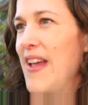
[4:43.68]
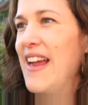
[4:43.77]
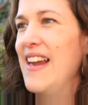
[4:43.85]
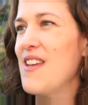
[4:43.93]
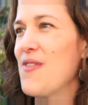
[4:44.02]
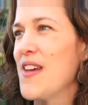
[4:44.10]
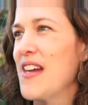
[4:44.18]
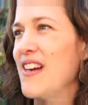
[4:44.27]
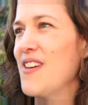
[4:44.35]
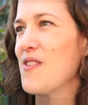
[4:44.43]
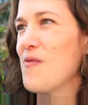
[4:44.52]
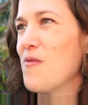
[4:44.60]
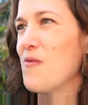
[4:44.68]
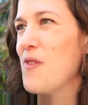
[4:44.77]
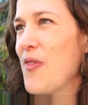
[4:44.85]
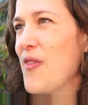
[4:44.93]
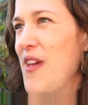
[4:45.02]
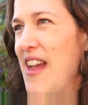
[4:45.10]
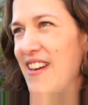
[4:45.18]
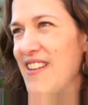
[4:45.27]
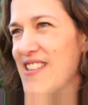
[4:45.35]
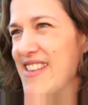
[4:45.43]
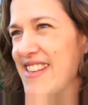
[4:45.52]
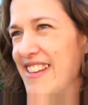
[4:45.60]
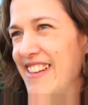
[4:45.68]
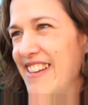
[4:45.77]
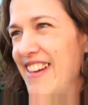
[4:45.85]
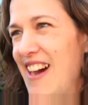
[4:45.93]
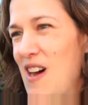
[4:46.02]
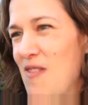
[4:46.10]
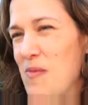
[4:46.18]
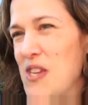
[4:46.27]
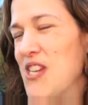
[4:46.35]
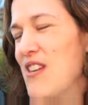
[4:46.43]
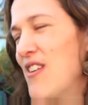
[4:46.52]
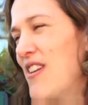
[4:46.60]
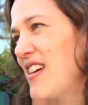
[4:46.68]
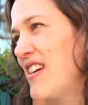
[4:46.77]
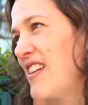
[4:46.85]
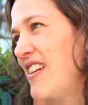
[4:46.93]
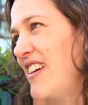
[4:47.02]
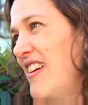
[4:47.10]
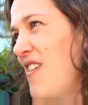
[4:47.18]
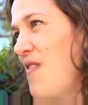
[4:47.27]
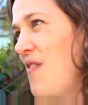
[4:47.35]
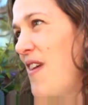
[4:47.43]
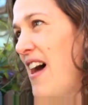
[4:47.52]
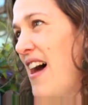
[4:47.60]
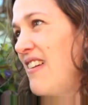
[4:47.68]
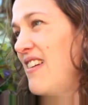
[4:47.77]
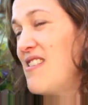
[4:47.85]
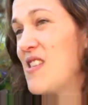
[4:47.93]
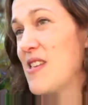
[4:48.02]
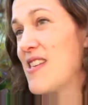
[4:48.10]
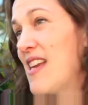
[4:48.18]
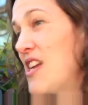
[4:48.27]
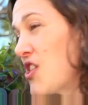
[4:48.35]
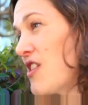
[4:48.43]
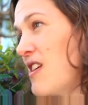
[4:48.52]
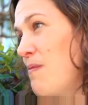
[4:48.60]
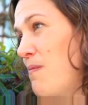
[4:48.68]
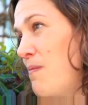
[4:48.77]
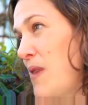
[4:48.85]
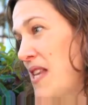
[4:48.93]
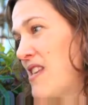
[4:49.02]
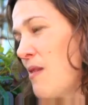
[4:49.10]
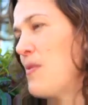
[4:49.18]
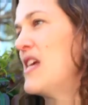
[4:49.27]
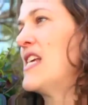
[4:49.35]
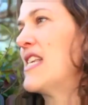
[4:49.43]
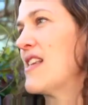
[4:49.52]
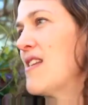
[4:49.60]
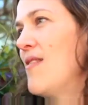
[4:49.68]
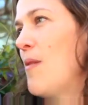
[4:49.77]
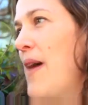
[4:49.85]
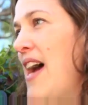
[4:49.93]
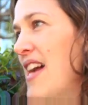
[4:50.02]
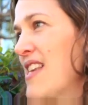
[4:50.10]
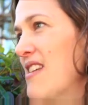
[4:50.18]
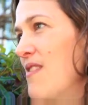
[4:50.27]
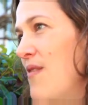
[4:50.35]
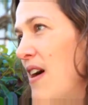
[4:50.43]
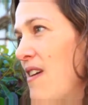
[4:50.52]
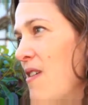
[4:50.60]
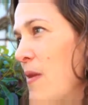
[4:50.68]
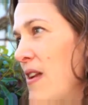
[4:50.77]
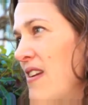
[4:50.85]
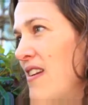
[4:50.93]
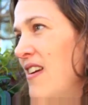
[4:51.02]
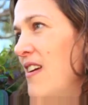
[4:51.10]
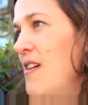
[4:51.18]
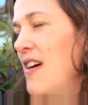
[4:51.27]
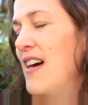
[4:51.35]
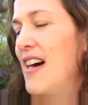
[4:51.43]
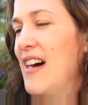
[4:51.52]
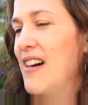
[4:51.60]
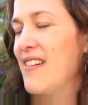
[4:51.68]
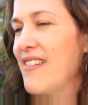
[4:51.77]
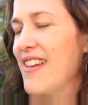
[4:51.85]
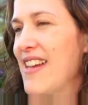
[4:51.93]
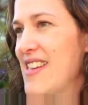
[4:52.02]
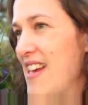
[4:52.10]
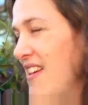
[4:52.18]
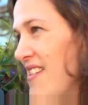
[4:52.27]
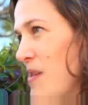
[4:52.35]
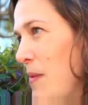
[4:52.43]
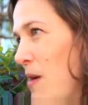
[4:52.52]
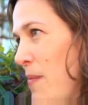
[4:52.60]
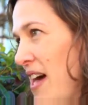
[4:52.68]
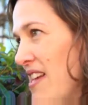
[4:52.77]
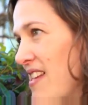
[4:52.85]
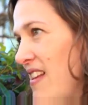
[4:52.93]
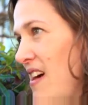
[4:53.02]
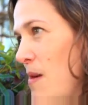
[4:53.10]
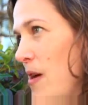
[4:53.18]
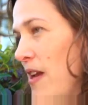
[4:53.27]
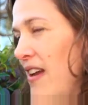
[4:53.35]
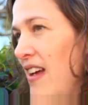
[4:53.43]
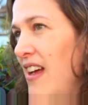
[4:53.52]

Anything with layers of material that is essentially bits and pieces of a past environment can tell us about past climate.